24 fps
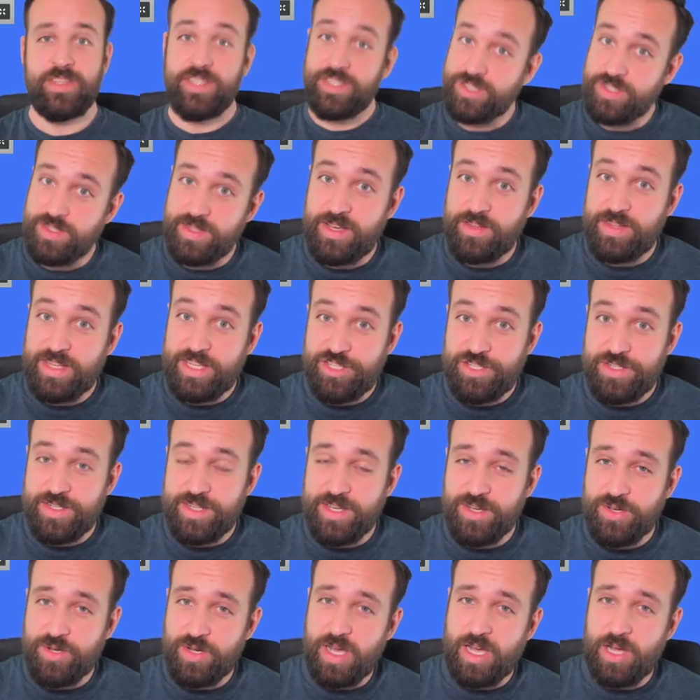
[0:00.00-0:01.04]
So now that you
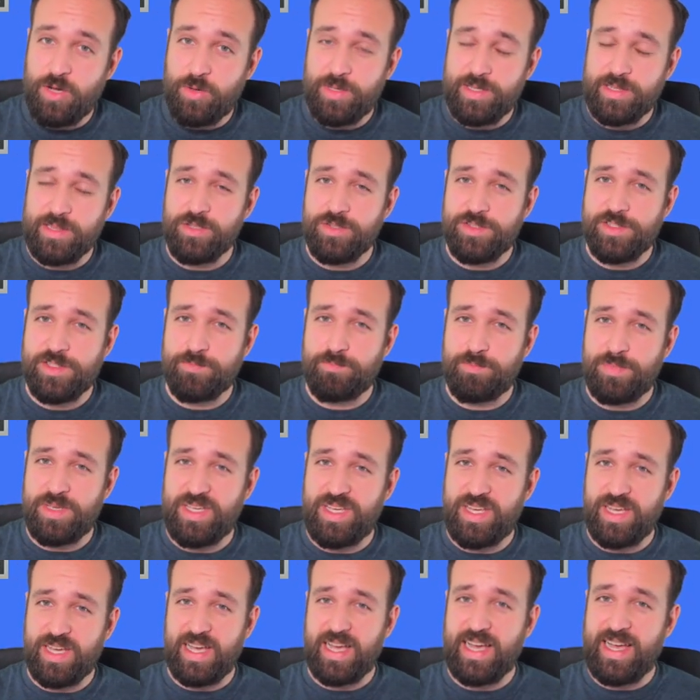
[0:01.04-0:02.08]
know how it looks
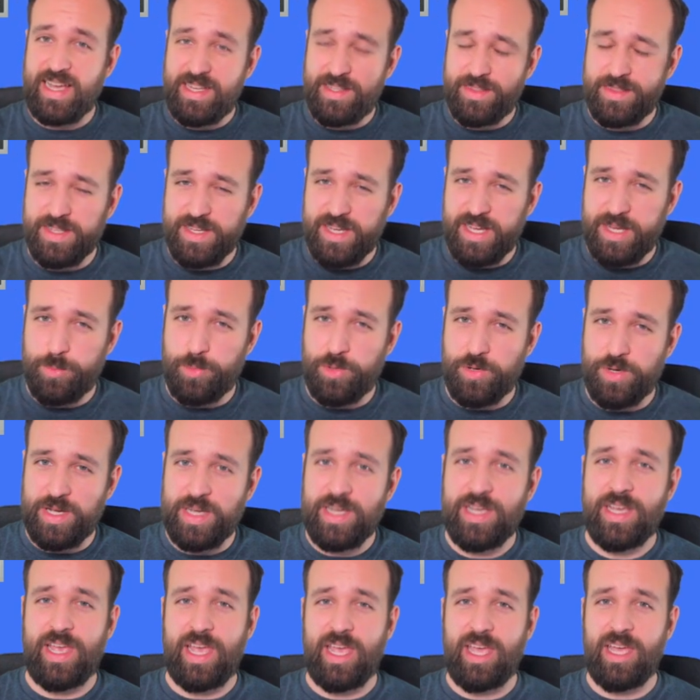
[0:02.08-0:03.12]
behind the camera
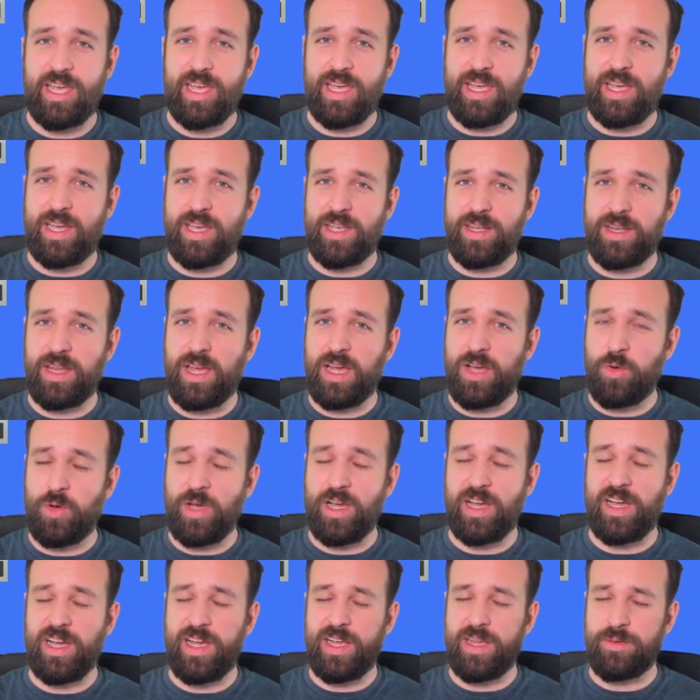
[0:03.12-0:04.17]
and how
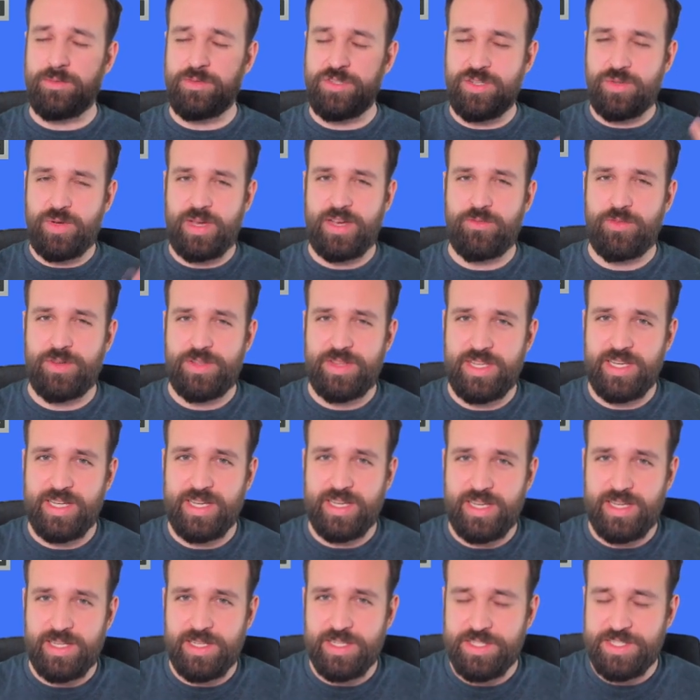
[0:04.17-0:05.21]
I do everything
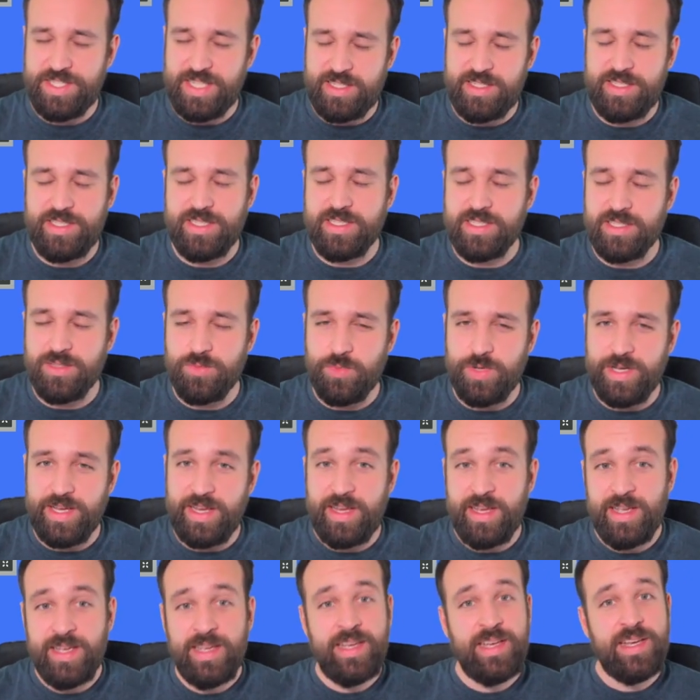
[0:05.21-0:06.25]
in a technical way,
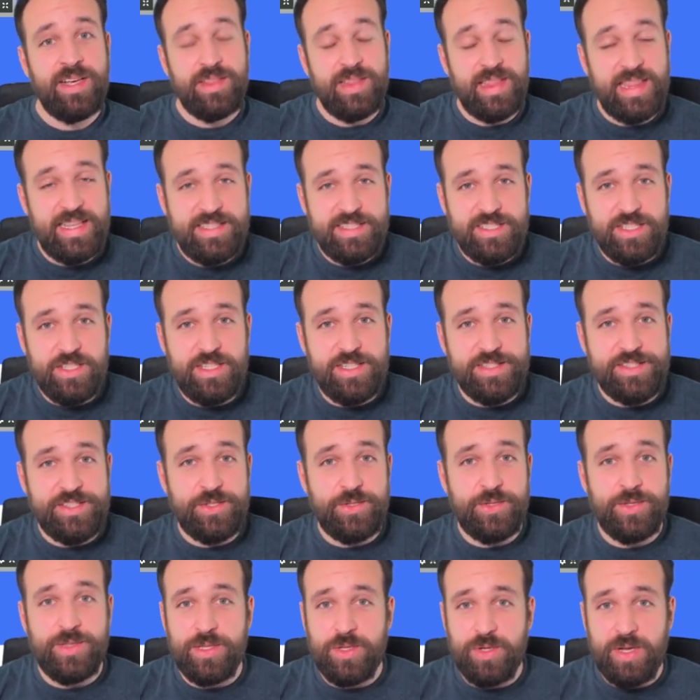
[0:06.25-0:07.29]
let's also
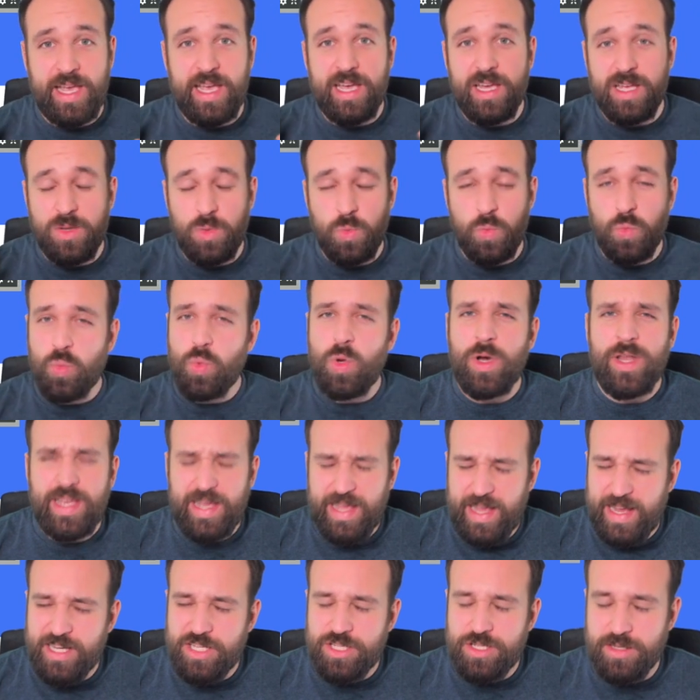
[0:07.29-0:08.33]
look at what I
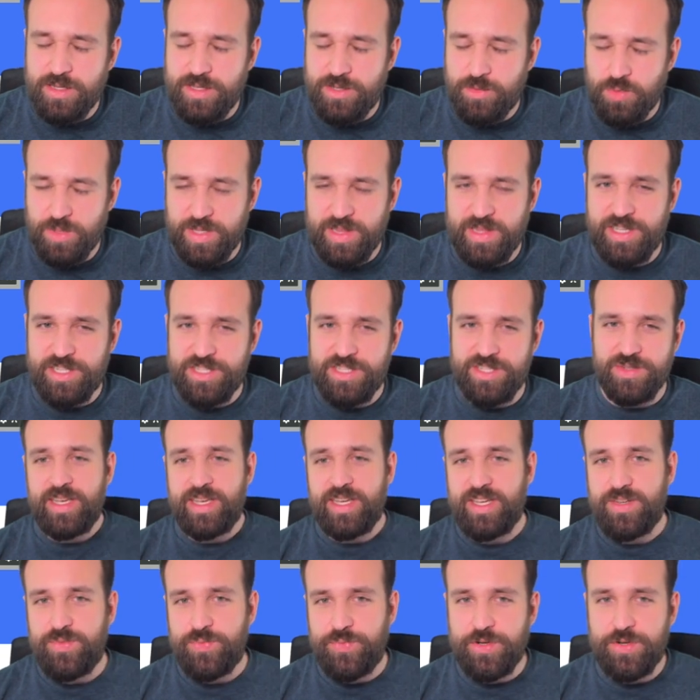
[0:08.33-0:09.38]
actually really do.
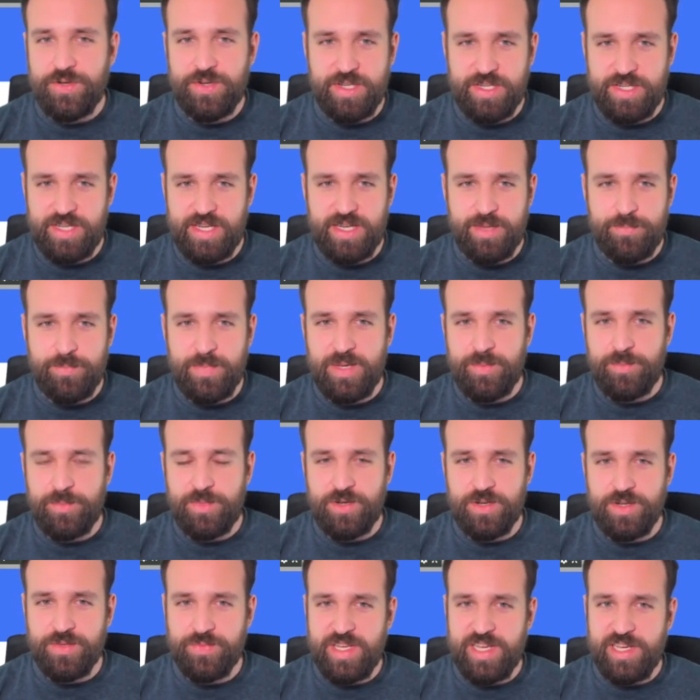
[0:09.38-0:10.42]
If you're not yet a member
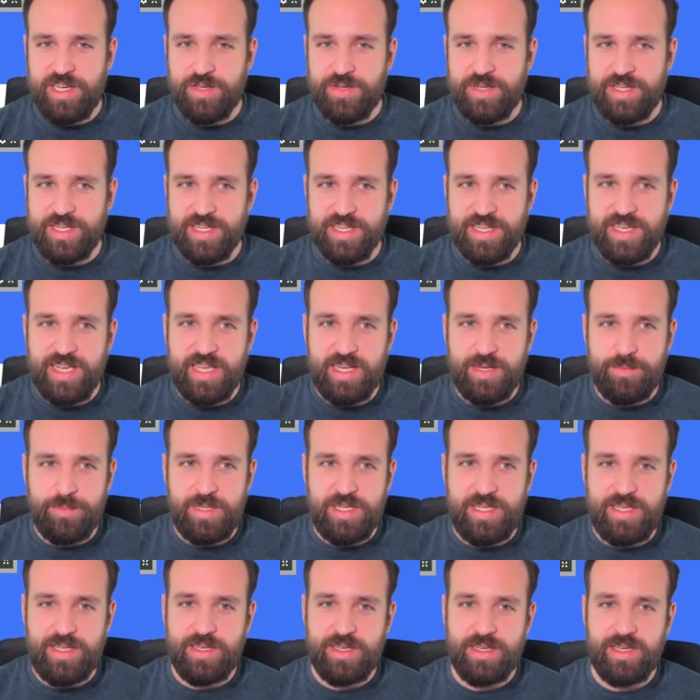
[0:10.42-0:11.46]
of the Ionic
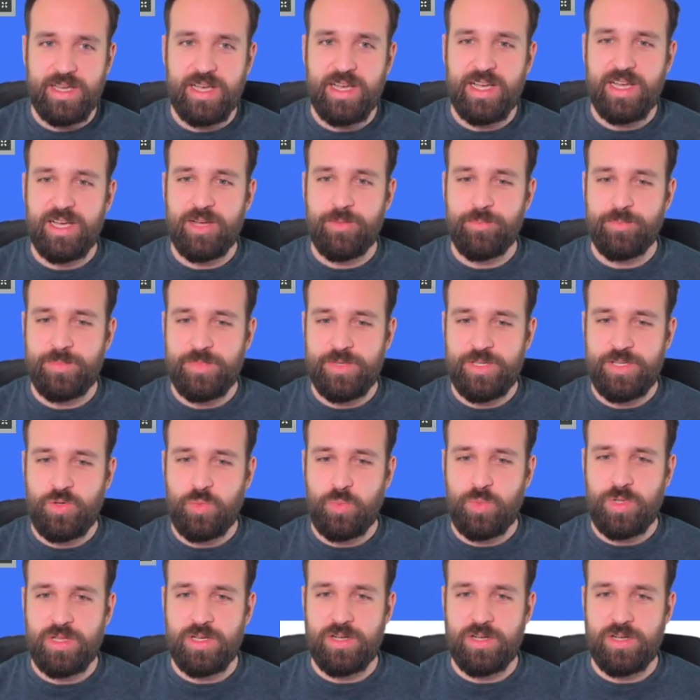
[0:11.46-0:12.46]
Academy, um, you will